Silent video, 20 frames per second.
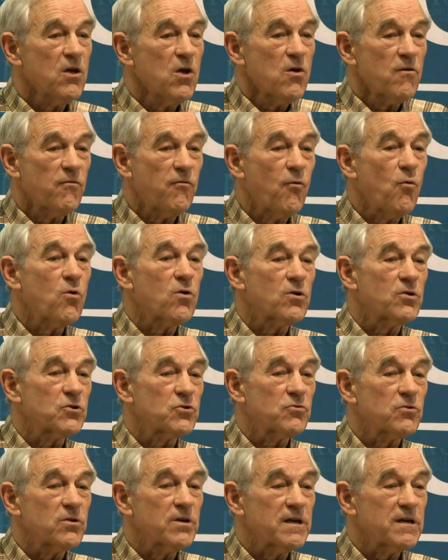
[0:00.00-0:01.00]
$4
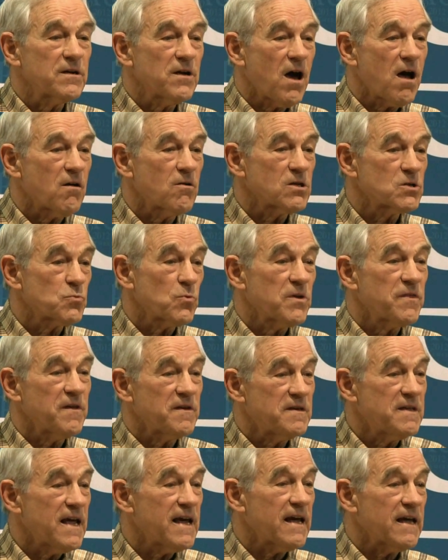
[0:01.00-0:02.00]
trillion worth
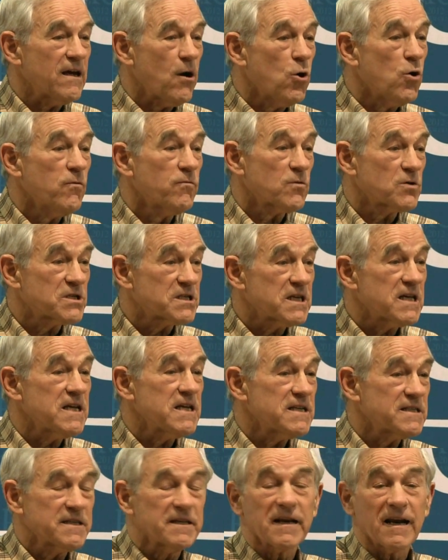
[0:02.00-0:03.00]
of debt
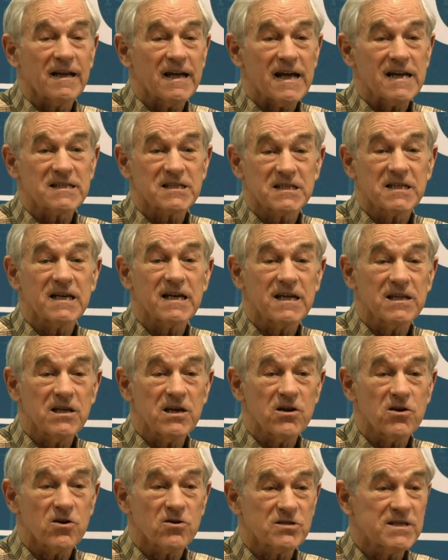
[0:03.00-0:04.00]
overseas in the last 10
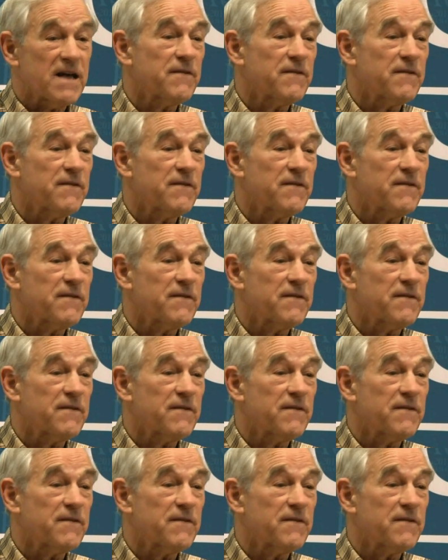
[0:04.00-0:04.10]
years,